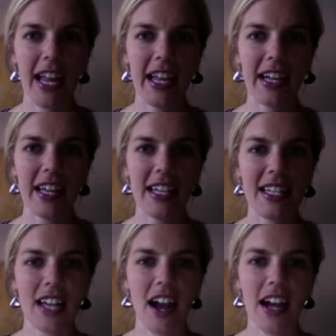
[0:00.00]

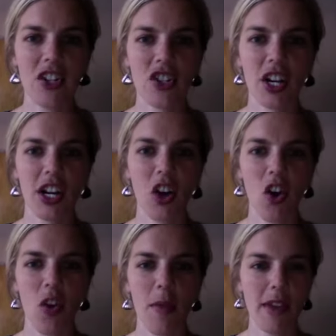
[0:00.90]
and I share
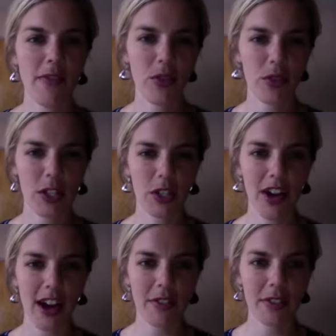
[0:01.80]
homemade foods and
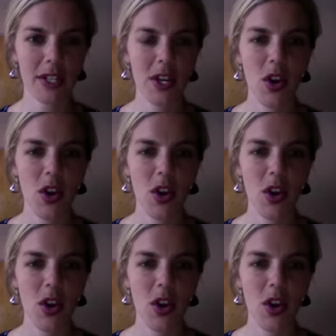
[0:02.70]
crafts